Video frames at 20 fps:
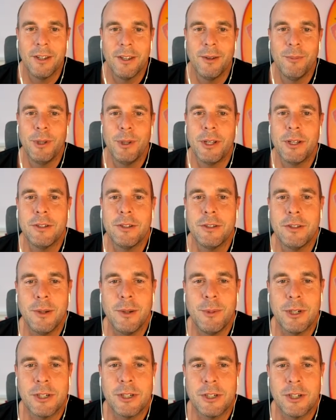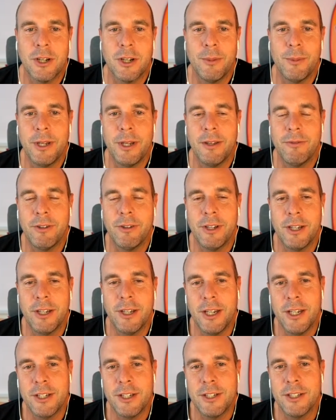because so much time and effort and
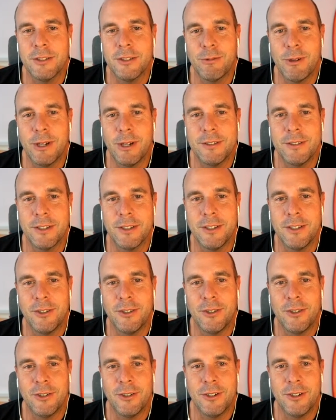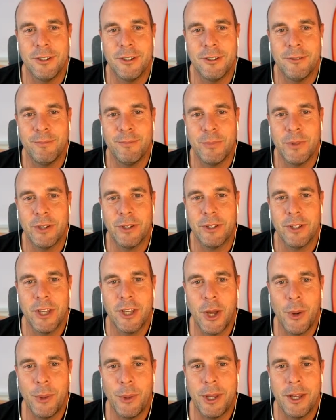energy is wasted on
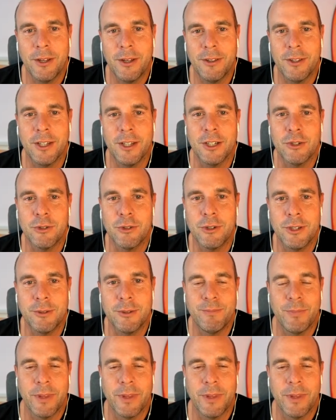going out there trying to